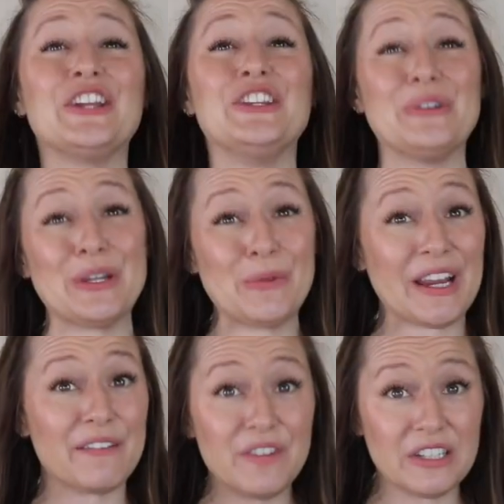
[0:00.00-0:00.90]
you can
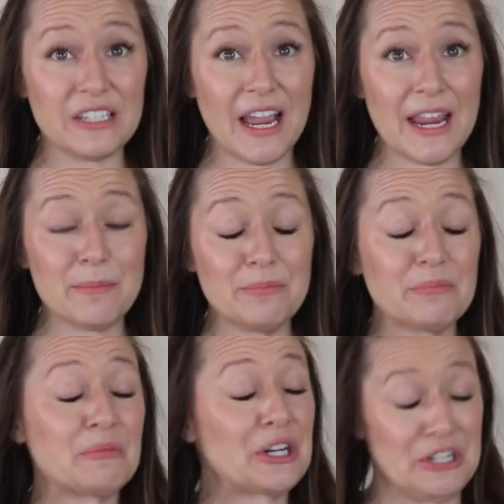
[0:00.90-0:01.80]
work it full-time
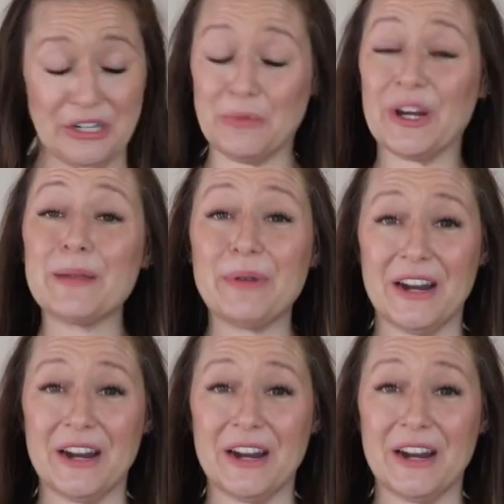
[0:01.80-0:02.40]
or you can work it